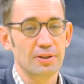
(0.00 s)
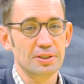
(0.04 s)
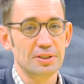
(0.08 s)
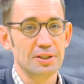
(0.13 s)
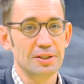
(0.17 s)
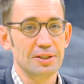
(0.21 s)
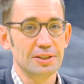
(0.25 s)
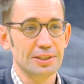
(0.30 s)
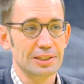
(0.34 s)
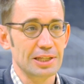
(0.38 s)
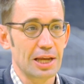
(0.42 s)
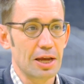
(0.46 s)
as a
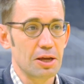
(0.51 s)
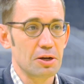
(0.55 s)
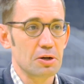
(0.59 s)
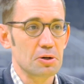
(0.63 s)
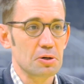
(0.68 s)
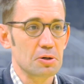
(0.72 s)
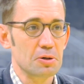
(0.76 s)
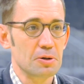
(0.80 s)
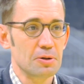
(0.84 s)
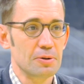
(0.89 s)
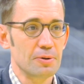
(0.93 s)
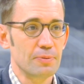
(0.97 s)

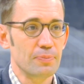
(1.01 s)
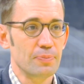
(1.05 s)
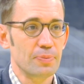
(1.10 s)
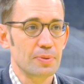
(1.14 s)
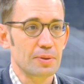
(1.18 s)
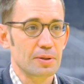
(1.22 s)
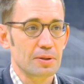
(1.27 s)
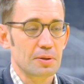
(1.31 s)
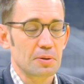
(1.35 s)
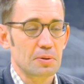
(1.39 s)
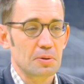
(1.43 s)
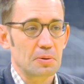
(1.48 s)
designer,
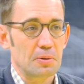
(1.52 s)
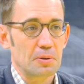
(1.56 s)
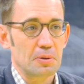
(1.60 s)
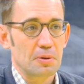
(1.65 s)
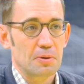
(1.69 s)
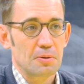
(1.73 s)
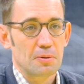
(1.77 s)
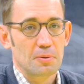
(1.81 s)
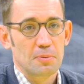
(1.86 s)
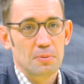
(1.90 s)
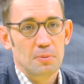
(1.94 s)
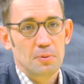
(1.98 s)

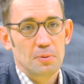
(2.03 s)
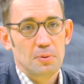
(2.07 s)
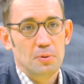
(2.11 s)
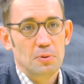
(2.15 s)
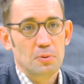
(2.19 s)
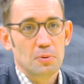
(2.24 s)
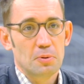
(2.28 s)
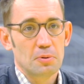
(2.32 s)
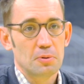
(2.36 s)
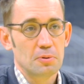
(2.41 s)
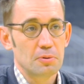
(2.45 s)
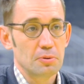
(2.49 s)

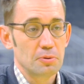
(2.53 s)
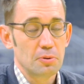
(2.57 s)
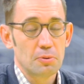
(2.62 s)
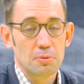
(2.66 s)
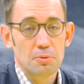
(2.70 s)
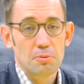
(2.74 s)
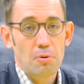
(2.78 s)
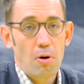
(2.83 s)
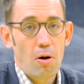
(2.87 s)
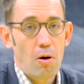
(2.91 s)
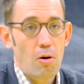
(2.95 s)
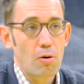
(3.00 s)
You're
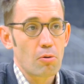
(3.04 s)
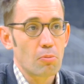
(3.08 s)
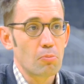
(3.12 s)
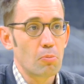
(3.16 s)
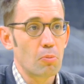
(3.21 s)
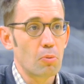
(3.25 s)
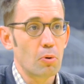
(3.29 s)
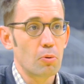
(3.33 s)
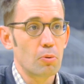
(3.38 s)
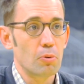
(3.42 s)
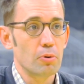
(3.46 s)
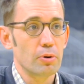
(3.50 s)
you're wrong
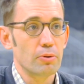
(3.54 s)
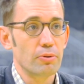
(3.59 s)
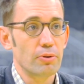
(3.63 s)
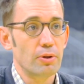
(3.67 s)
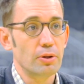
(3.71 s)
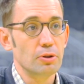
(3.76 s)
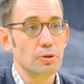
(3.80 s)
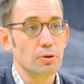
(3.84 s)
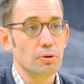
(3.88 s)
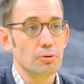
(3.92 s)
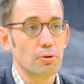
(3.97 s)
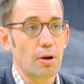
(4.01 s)
more
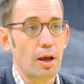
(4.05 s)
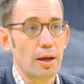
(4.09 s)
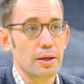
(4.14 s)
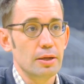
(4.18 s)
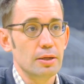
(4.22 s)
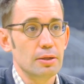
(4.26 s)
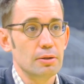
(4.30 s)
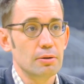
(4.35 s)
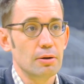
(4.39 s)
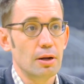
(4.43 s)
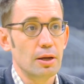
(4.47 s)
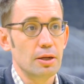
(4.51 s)
than you're
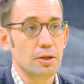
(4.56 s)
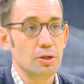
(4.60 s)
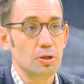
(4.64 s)
right, right?